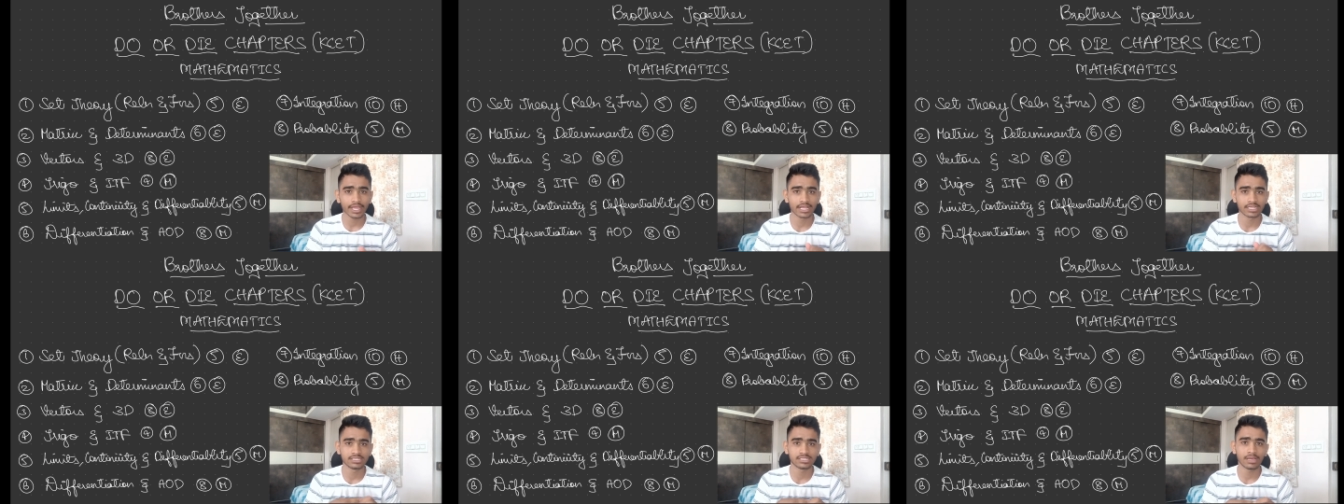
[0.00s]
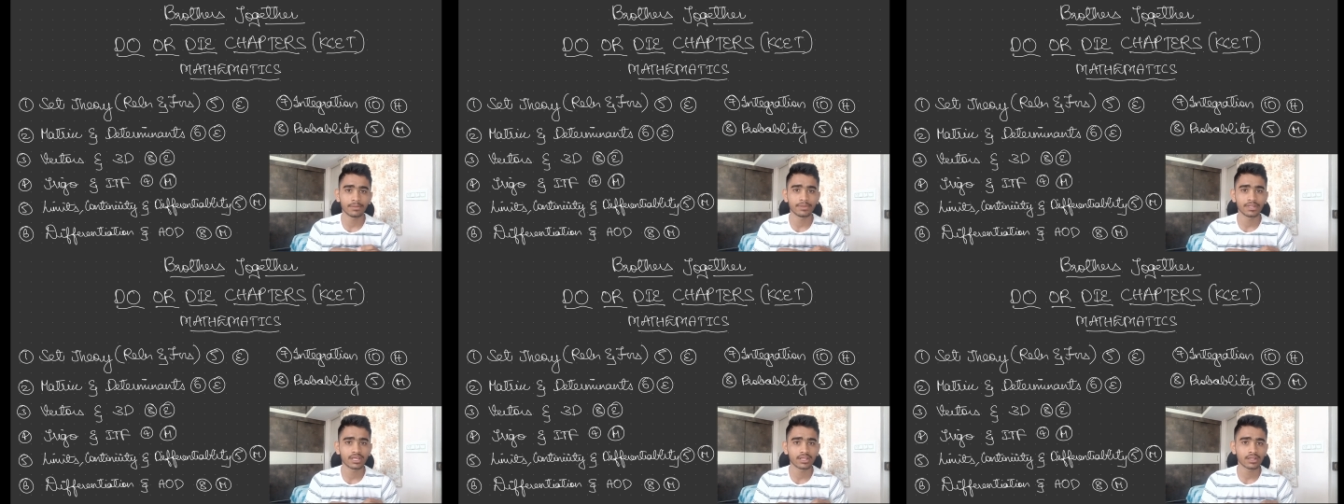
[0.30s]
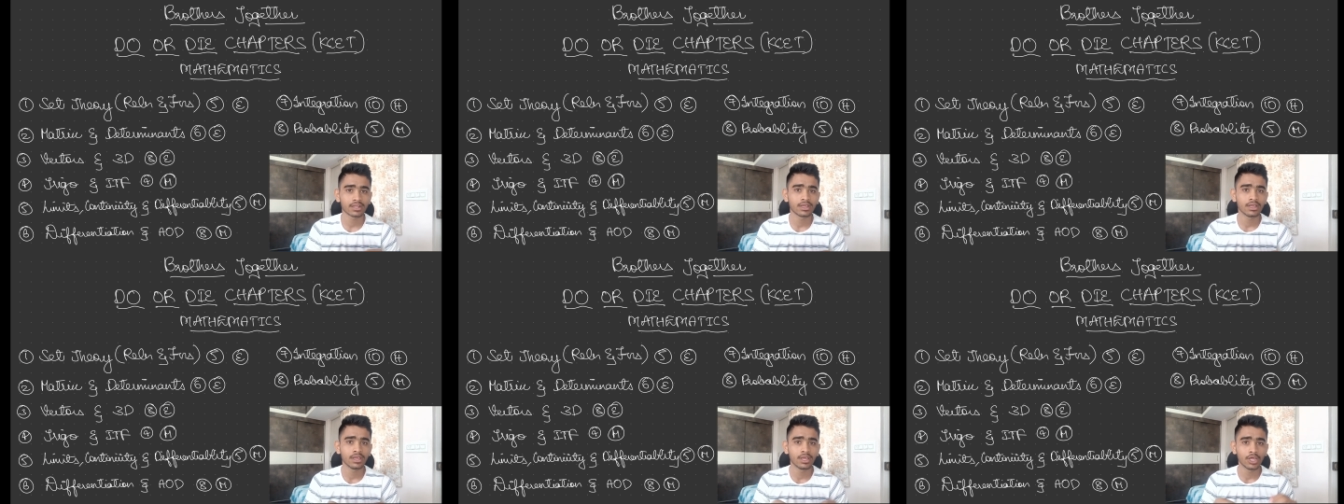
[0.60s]

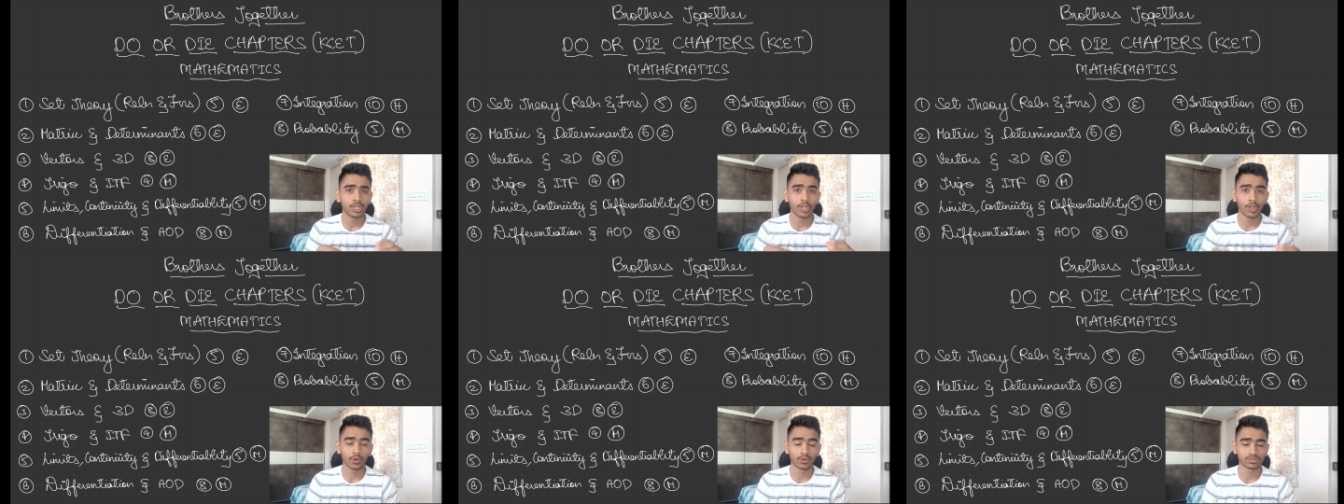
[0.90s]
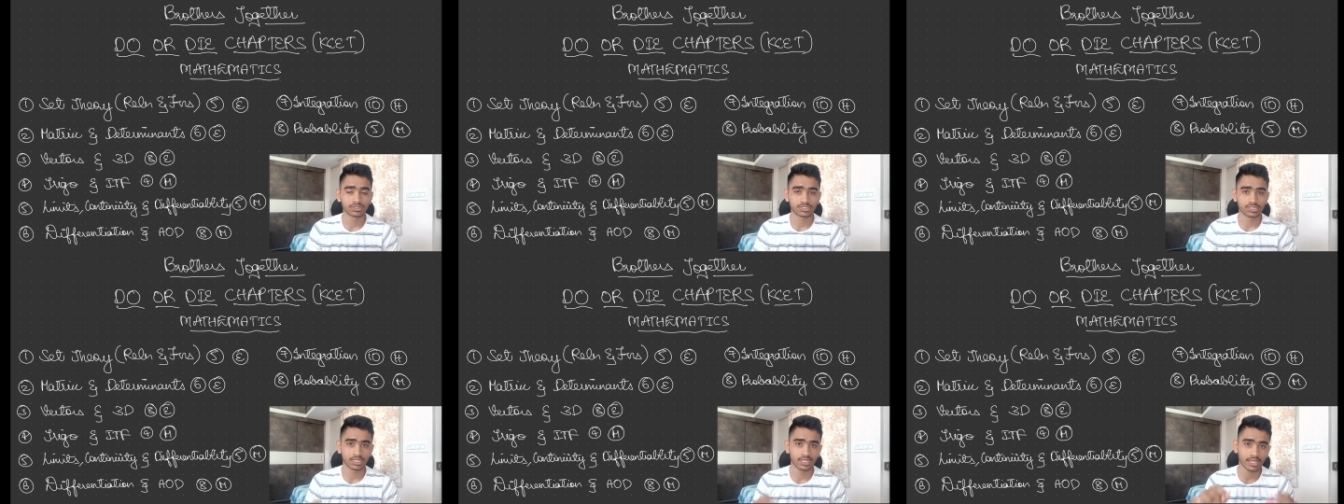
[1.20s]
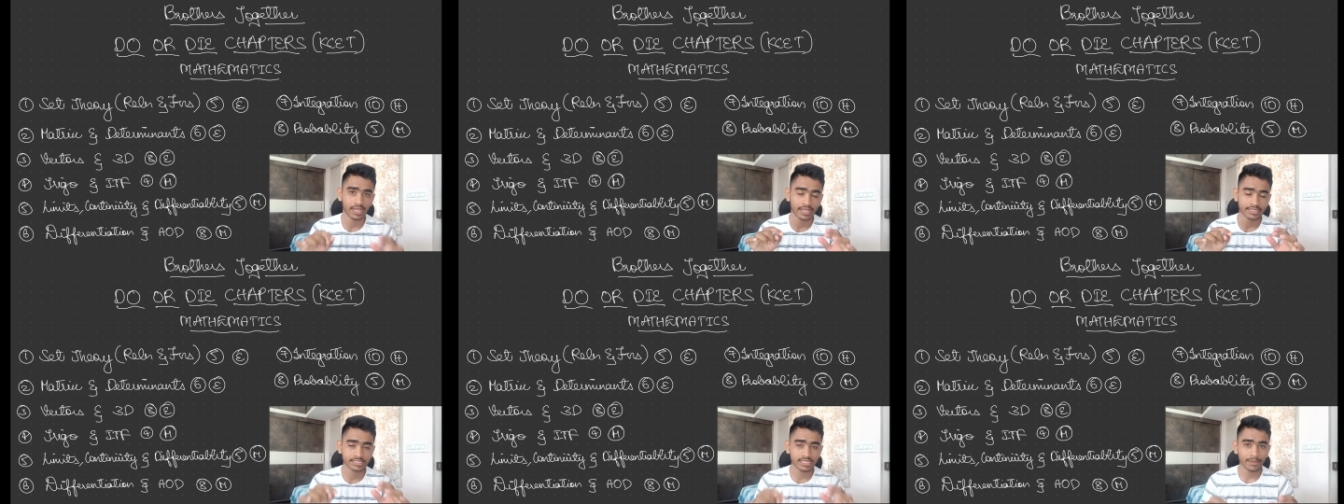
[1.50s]
examiner knows.
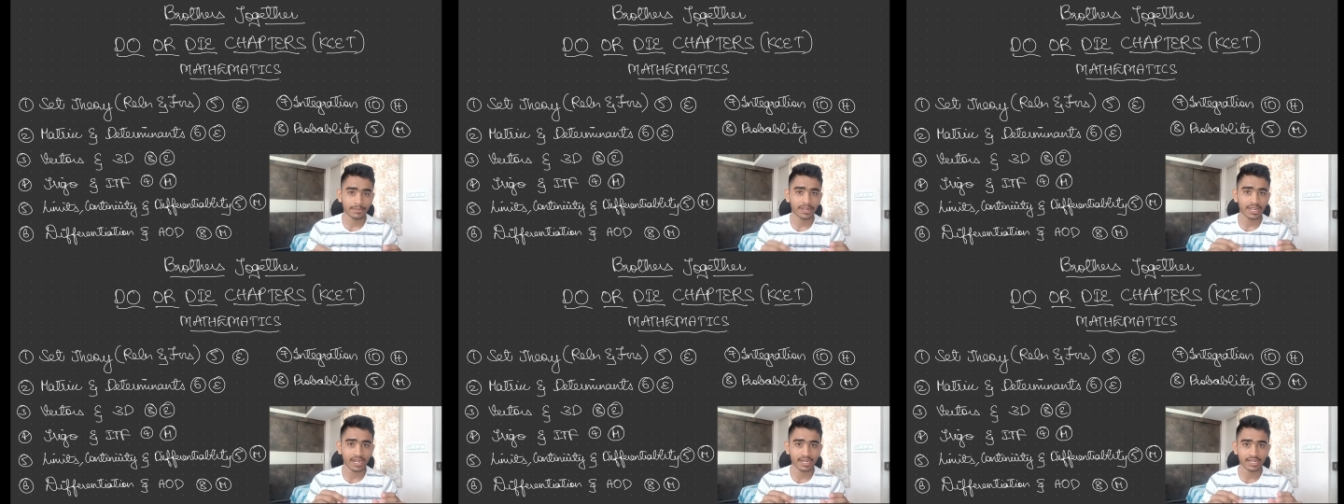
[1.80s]
examiner